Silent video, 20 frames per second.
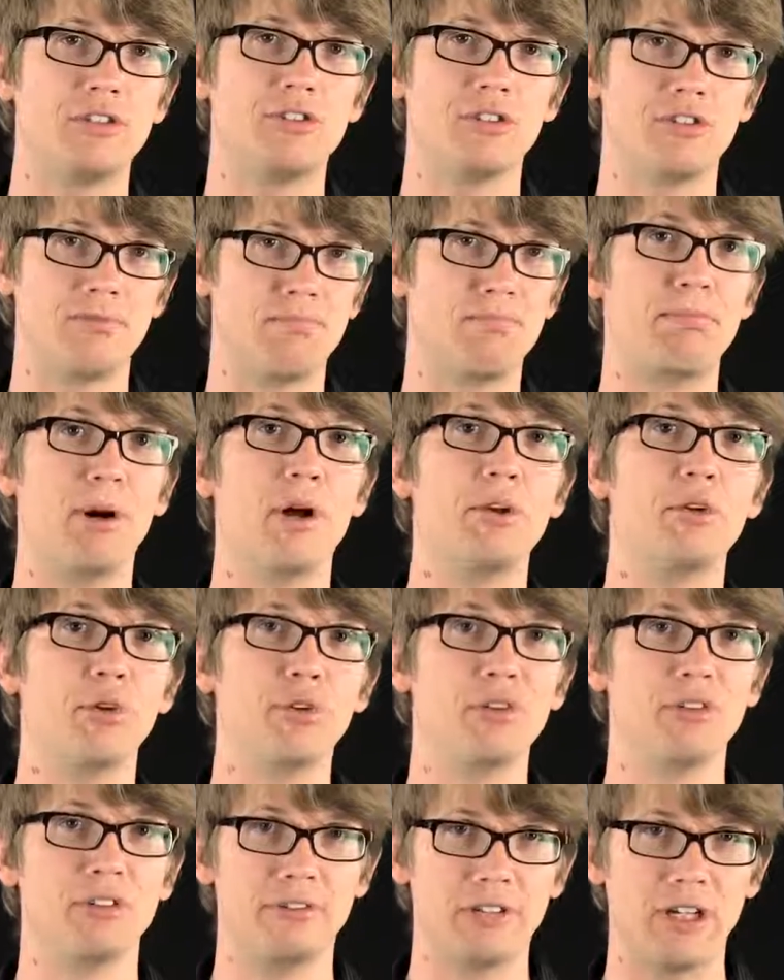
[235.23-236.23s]
just
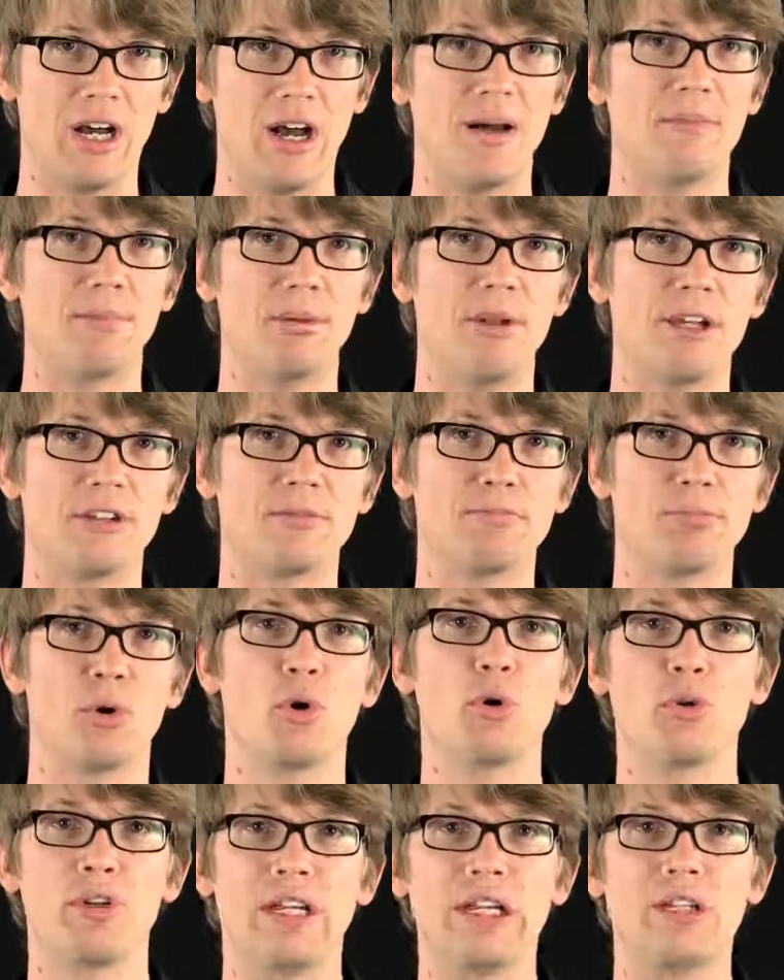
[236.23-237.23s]
bundles of complex
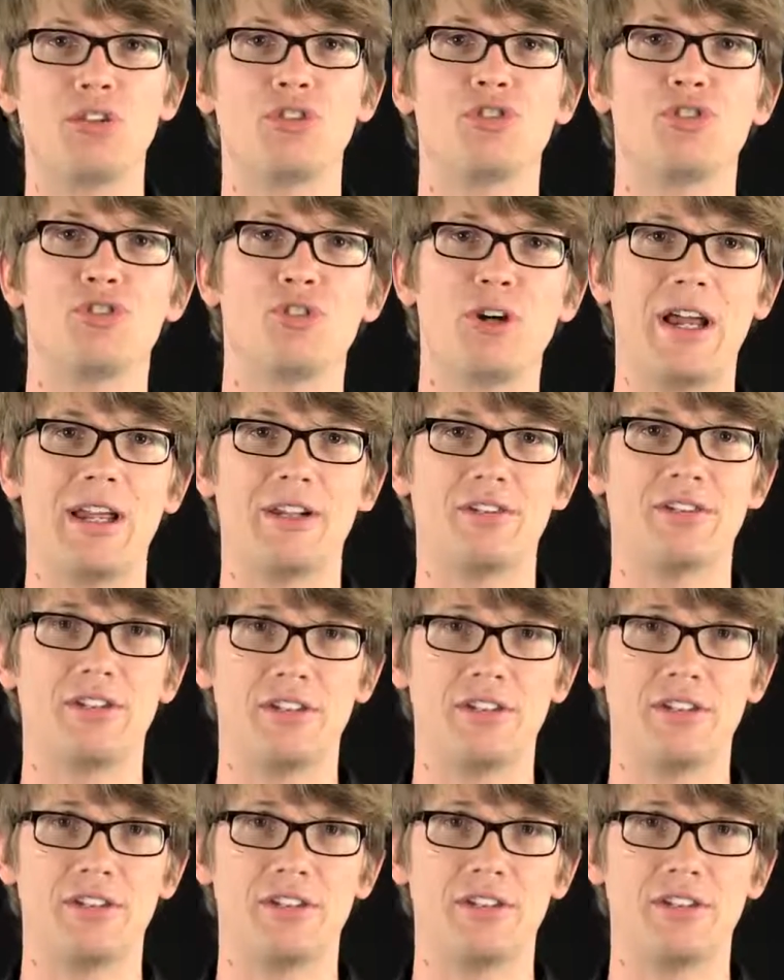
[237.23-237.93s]
protein strands,